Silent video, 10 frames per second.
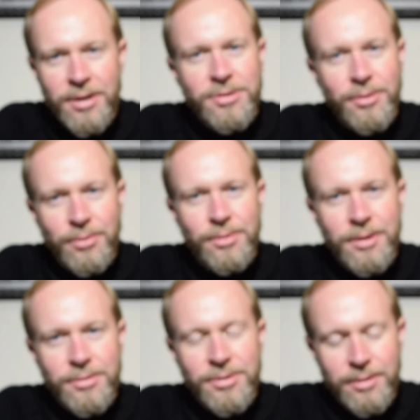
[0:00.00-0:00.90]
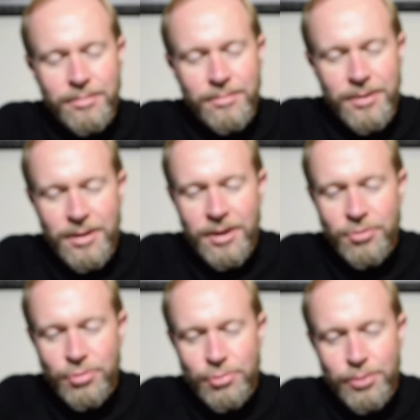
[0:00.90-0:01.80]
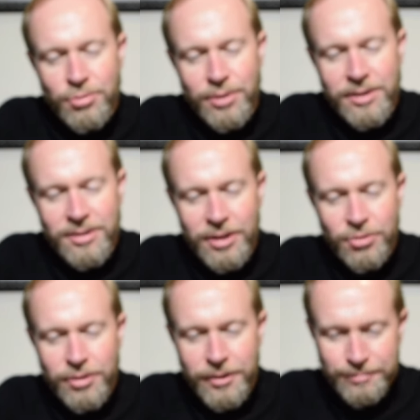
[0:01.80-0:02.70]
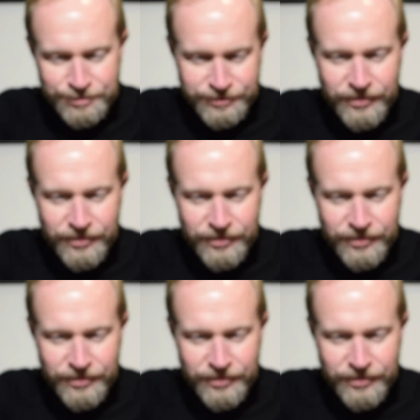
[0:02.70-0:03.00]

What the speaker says: So there's some issues with translation here.